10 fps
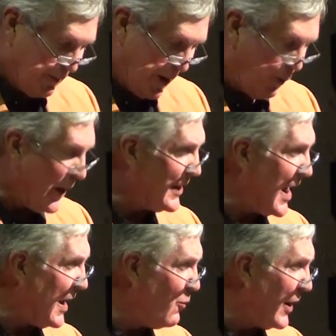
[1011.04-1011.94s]
What we
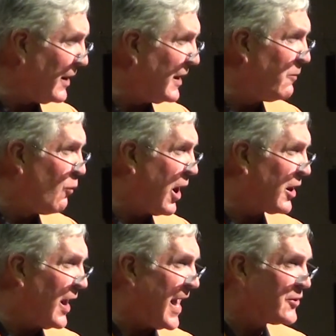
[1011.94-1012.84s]
did when it didn't
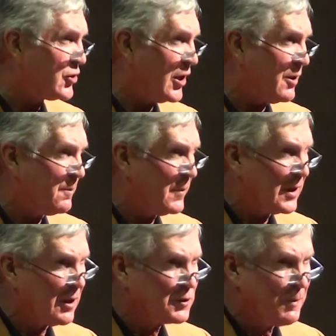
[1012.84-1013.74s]
work last year,
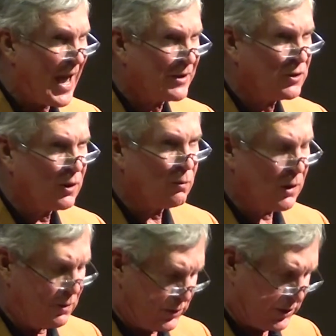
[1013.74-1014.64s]
it goes back to your
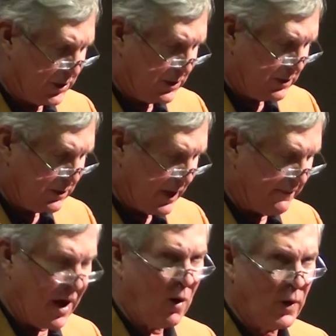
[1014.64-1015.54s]
roots.
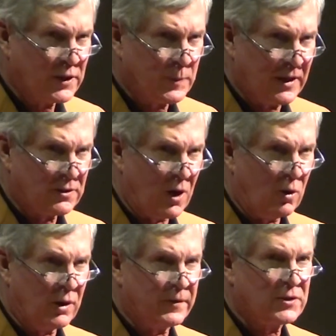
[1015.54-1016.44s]
I've always been
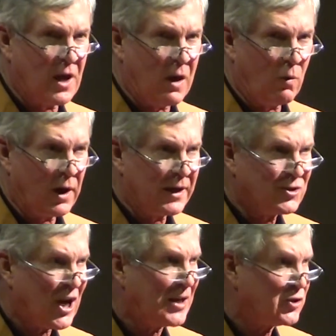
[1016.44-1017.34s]
told if it's not
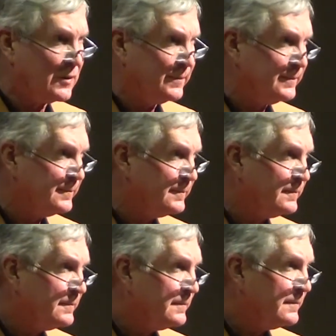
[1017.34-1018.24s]
working, change it.
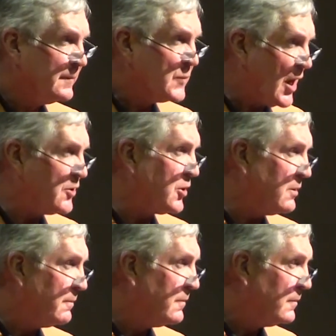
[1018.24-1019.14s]
Change it.
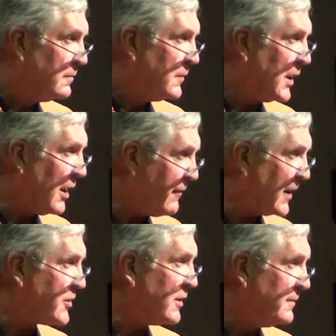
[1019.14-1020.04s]
You got to
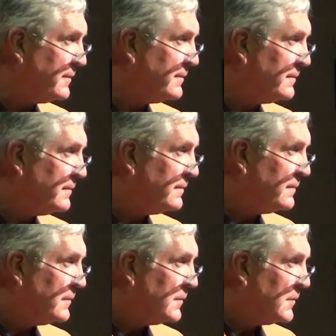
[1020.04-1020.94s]
fix it.
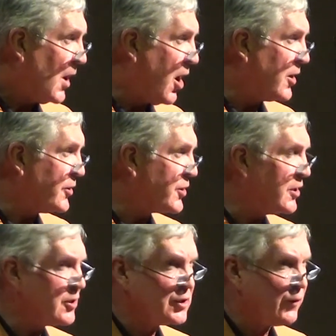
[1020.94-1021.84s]
Hard
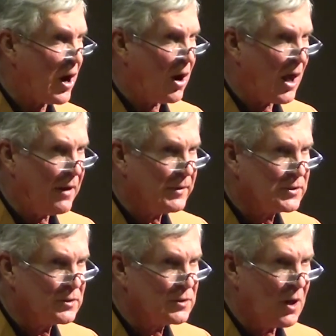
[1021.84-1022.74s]
decisions for all of
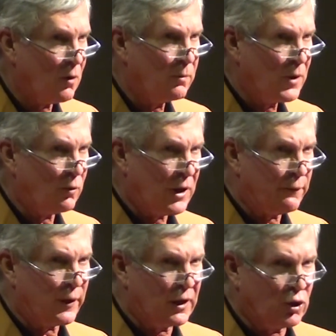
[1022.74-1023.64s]
us. There's no
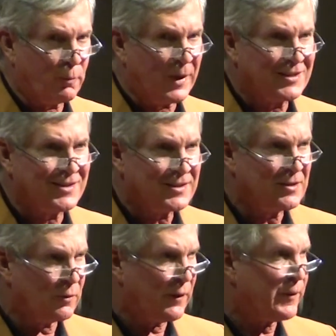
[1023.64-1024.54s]
different in your
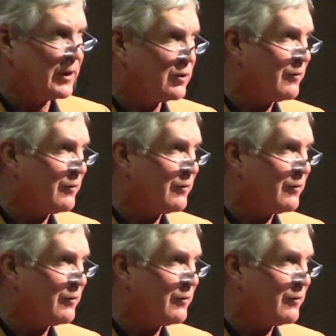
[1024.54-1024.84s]
business, no different in